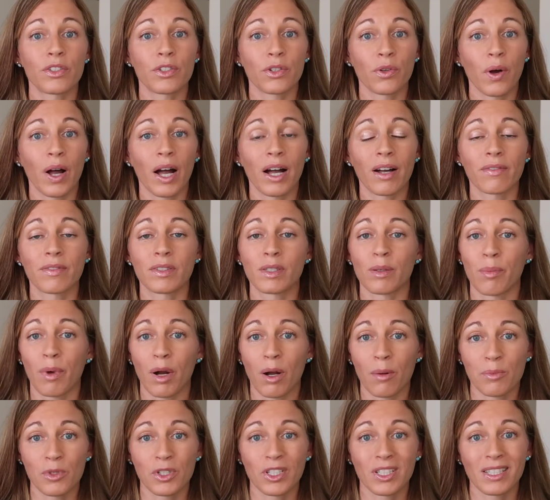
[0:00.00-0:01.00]
You'll have some
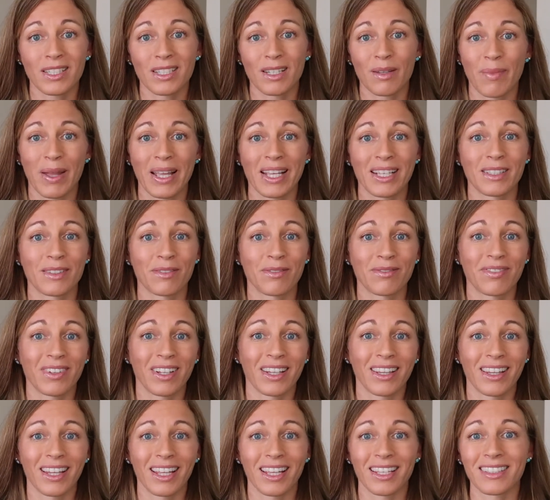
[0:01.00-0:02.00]
options to make some
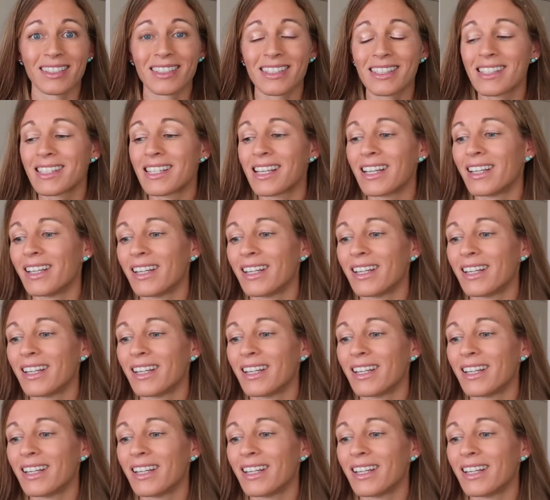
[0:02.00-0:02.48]
fun things.